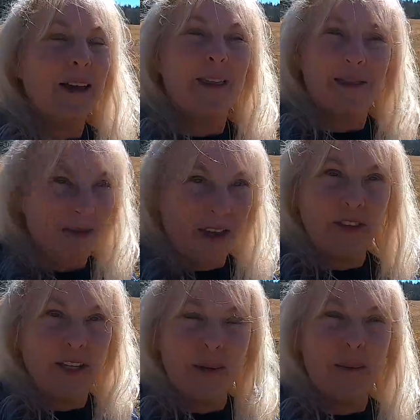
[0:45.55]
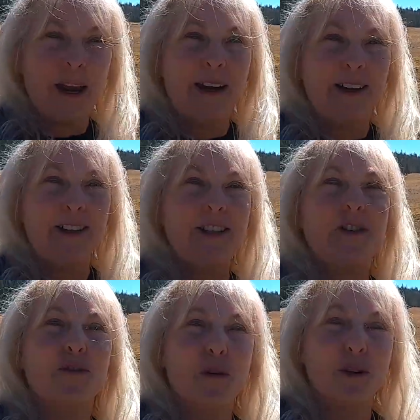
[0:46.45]
nothing compares
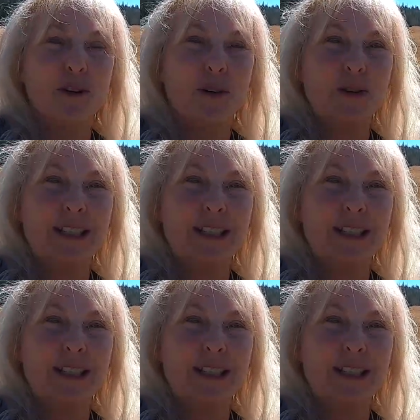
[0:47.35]
to Forest Road